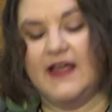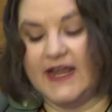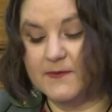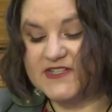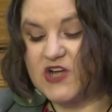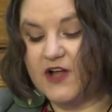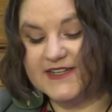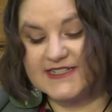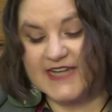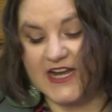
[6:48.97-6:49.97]
He was
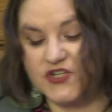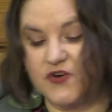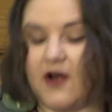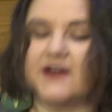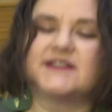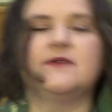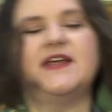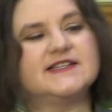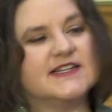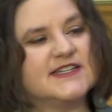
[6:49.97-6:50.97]
called a tetrarch, so he
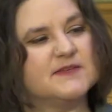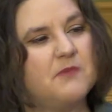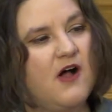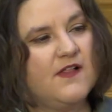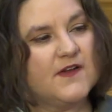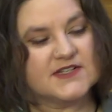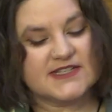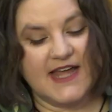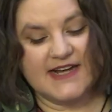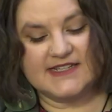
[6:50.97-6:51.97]
has a smaller
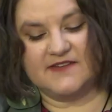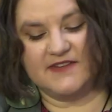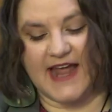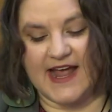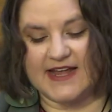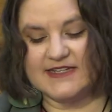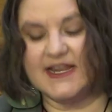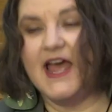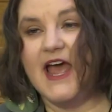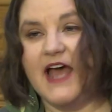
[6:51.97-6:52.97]
slice of land
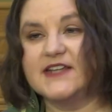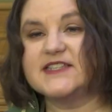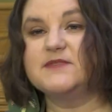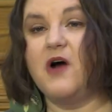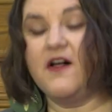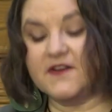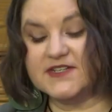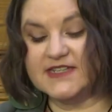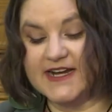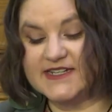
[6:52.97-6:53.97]
and a smaller
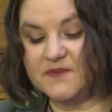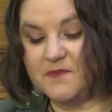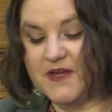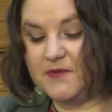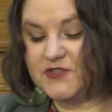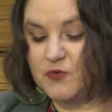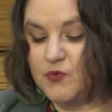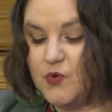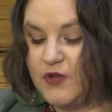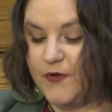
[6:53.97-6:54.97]
slice of people to
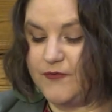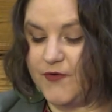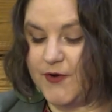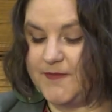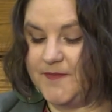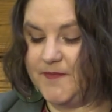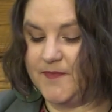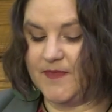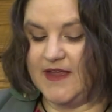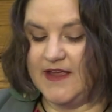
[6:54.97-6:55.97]
rule over.
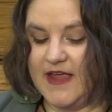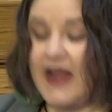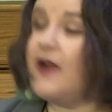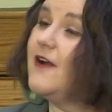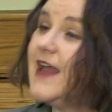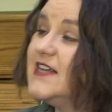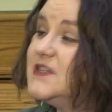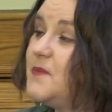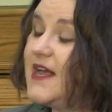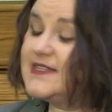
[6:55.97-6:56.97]
Herod
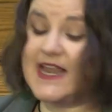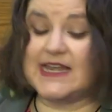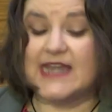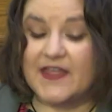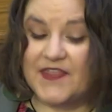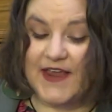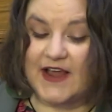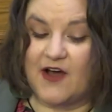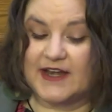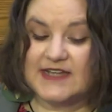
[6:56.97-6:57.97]
Antipas had
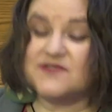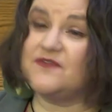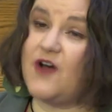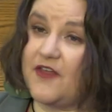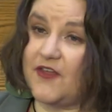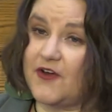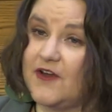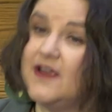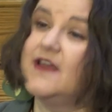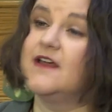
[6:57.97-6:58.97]
nothing on his
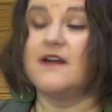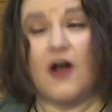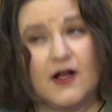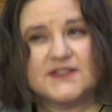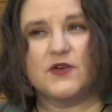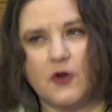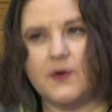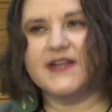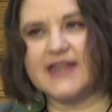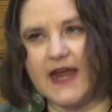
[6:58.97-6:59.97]
father, also
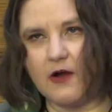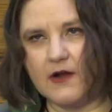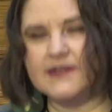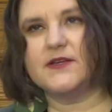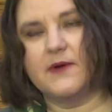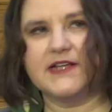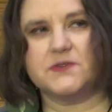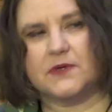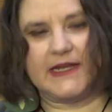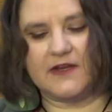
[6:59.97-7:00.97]
known as Herod, so it
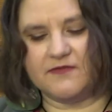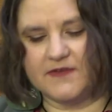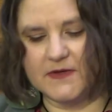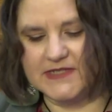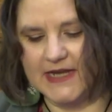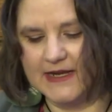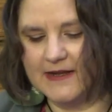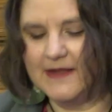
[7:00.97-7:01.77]
gets really confusing.